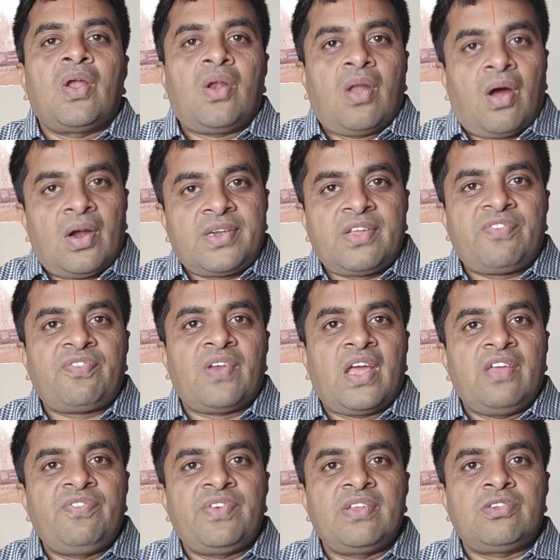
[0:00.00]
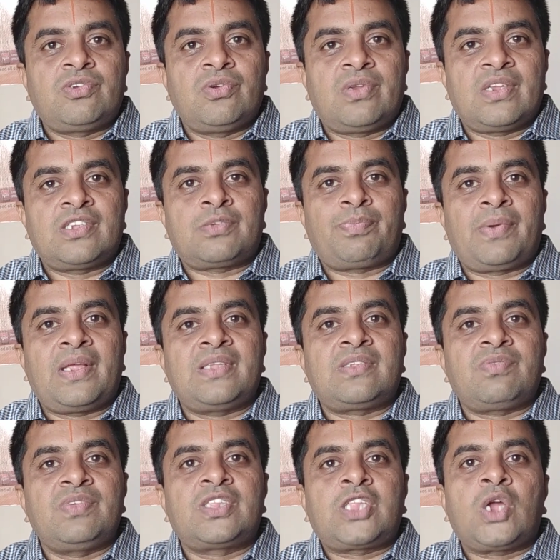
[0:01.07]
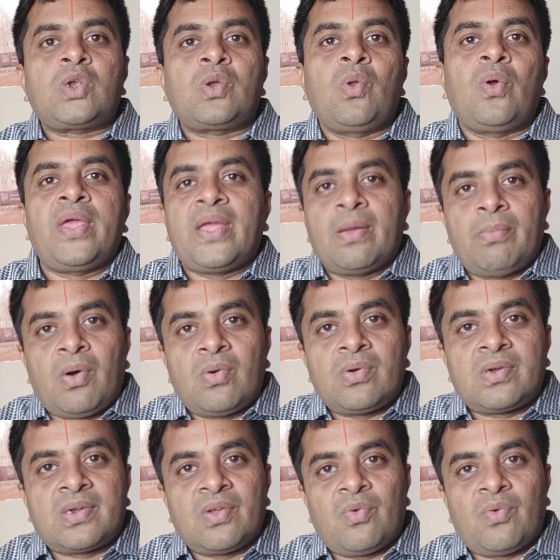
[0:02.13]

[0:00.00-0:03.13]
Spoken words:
lot of life insurance plans without knowing about